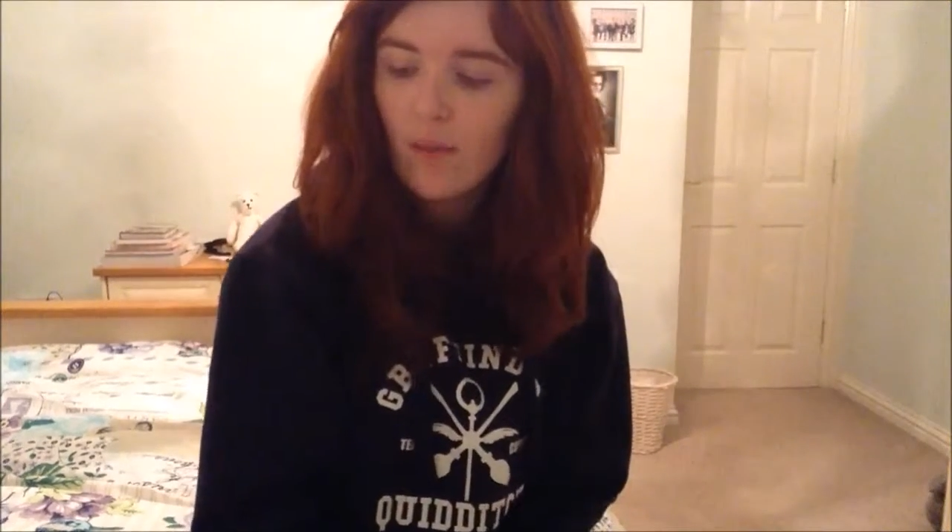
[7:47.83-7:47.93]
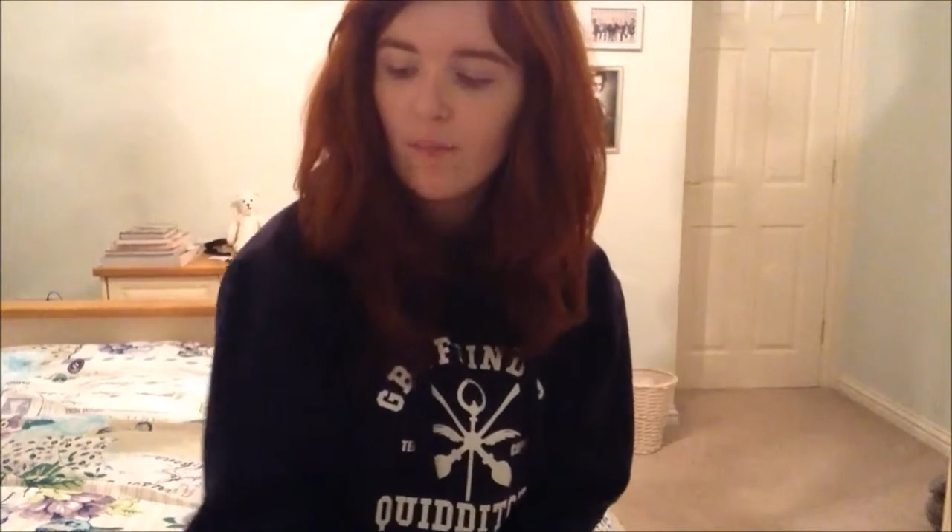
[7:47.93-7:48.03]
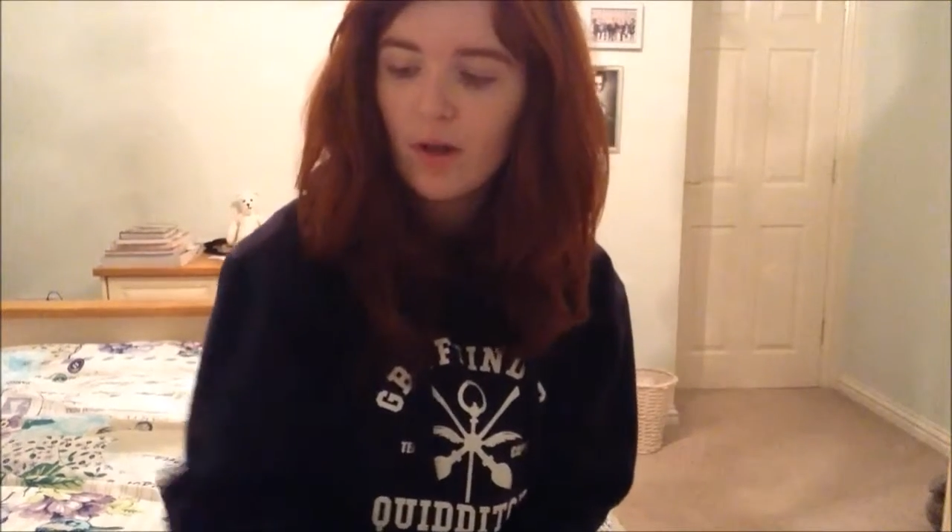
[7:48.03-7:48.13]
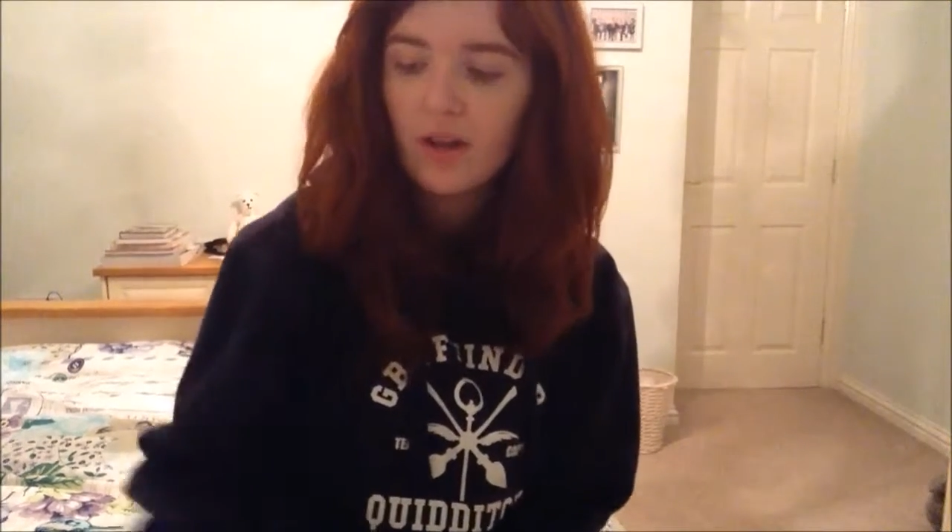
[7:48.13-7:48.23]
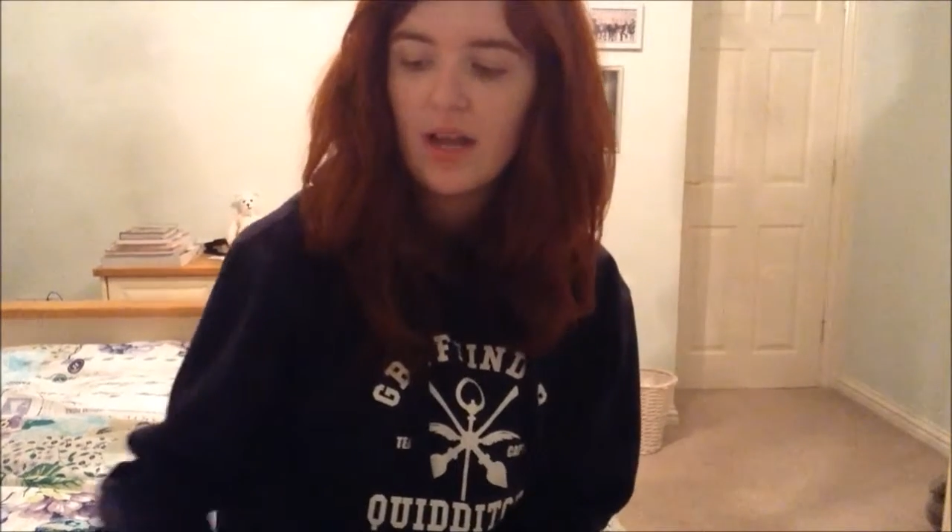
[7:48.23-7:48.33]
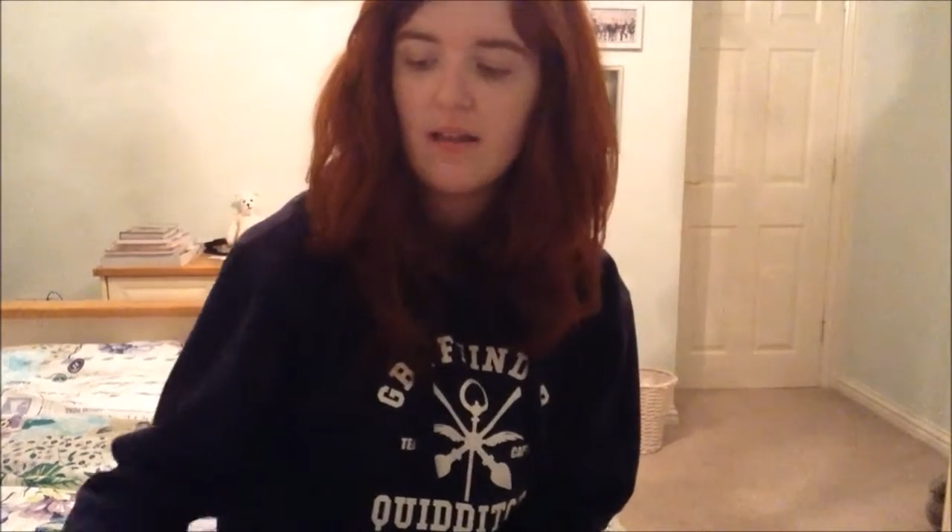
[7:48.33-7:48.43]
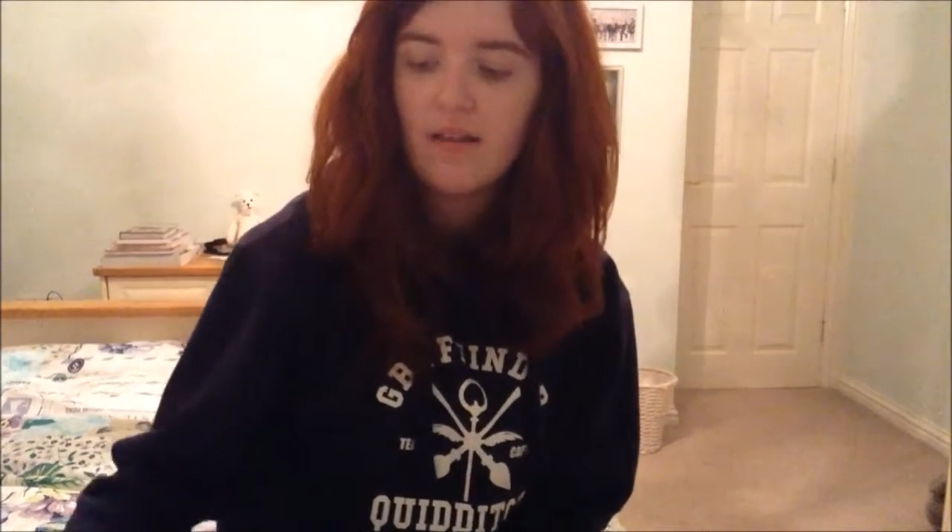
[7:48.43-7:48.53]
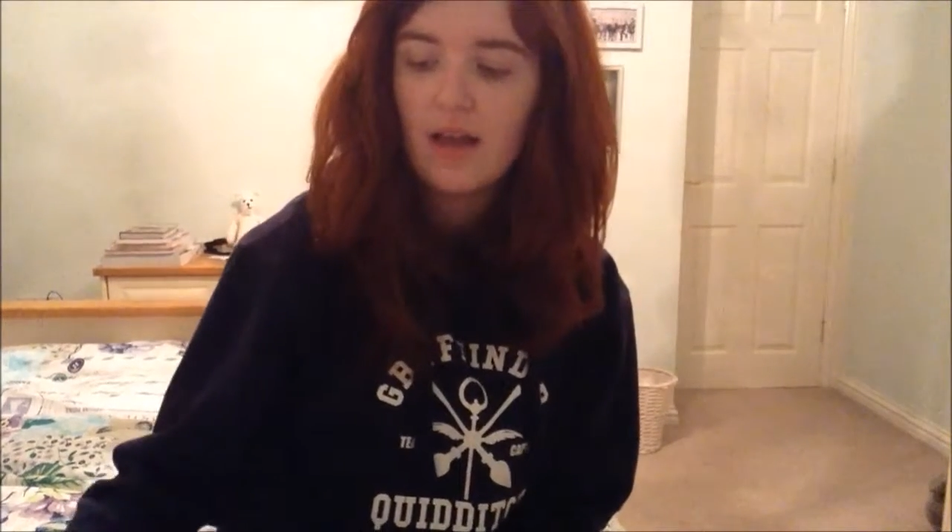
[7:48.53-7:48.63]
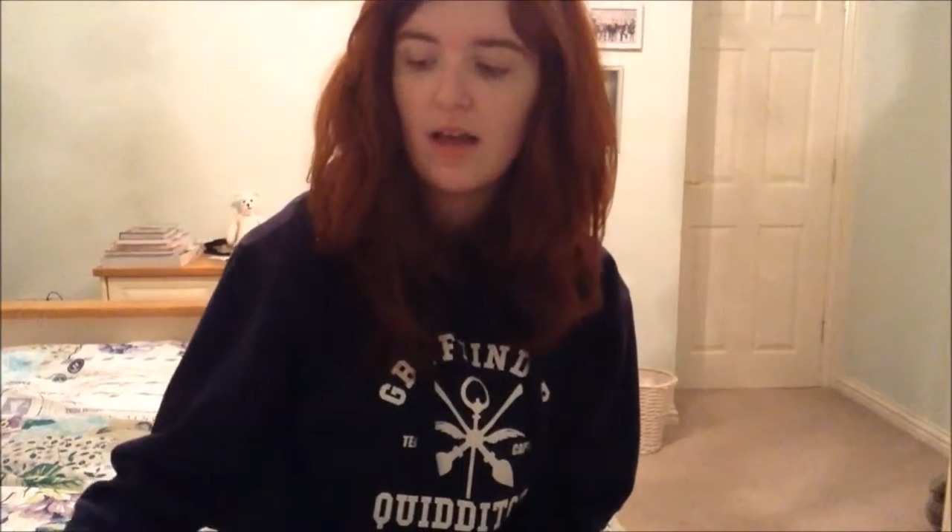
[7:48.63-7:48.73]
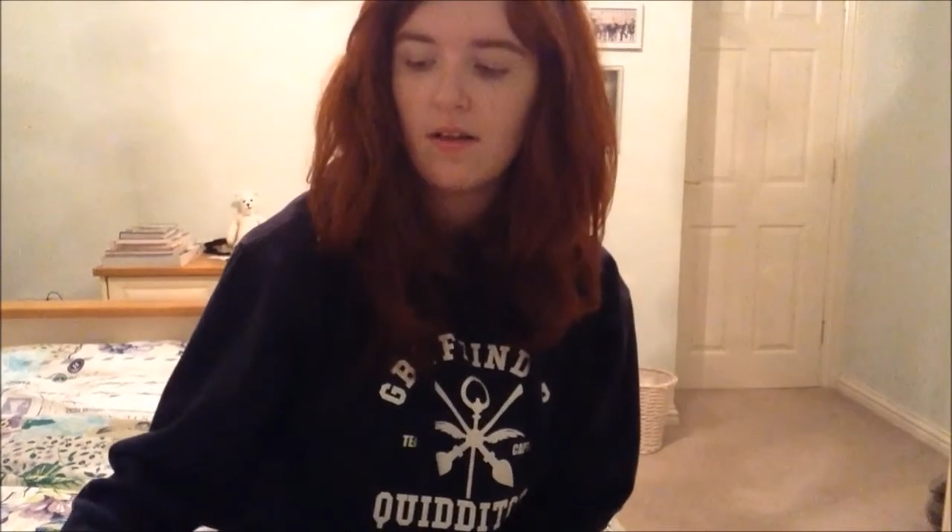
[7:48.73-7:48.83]
But he
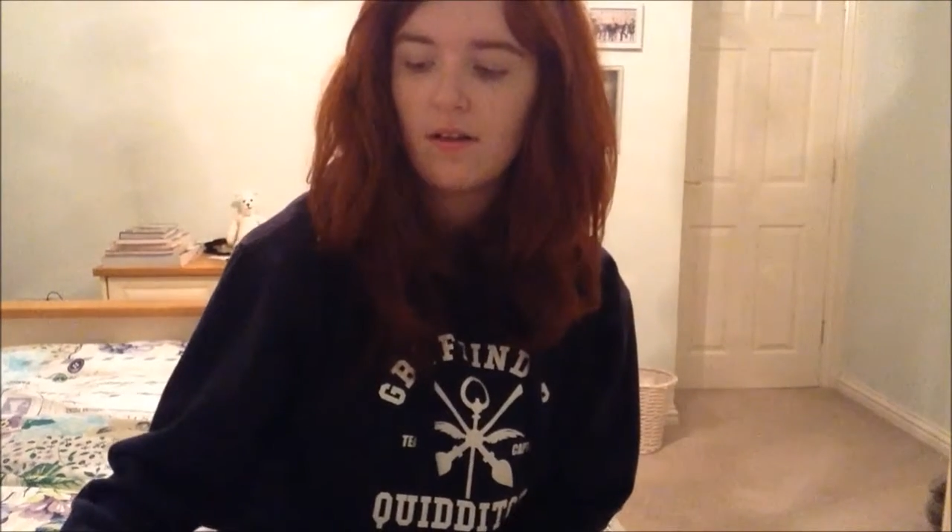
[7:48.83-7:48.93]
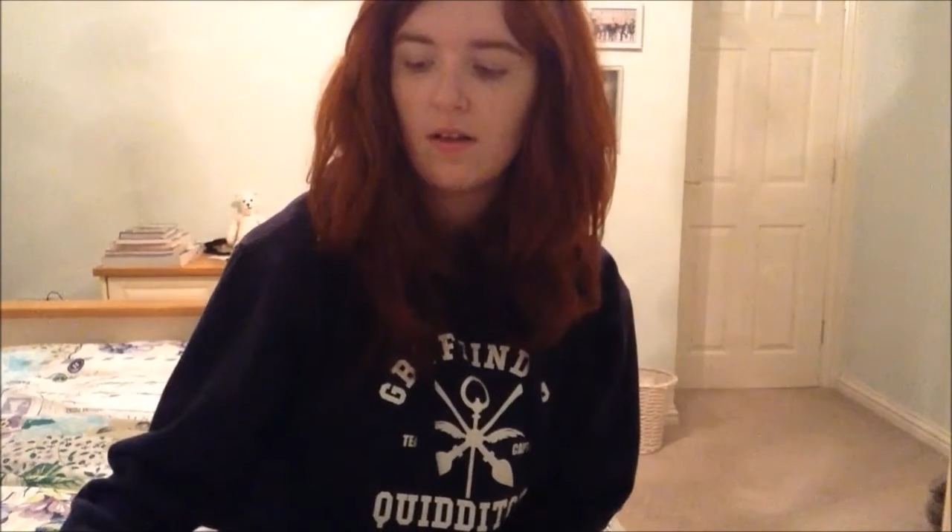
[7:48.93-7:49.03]
said,